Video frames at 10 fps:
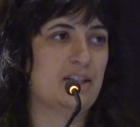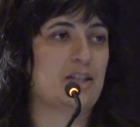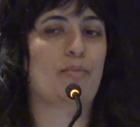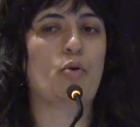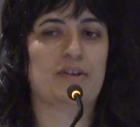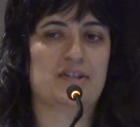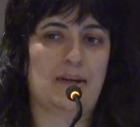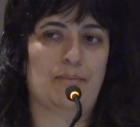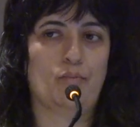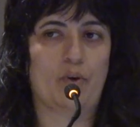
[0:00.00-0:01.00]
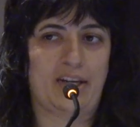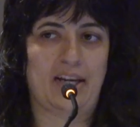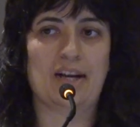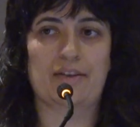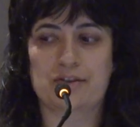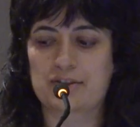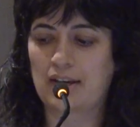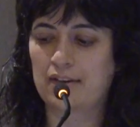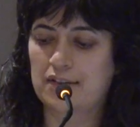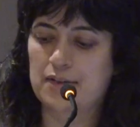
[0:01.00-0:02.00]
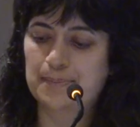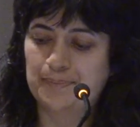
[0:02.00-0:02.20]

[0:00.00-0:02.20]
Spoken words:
supports them working at other scales.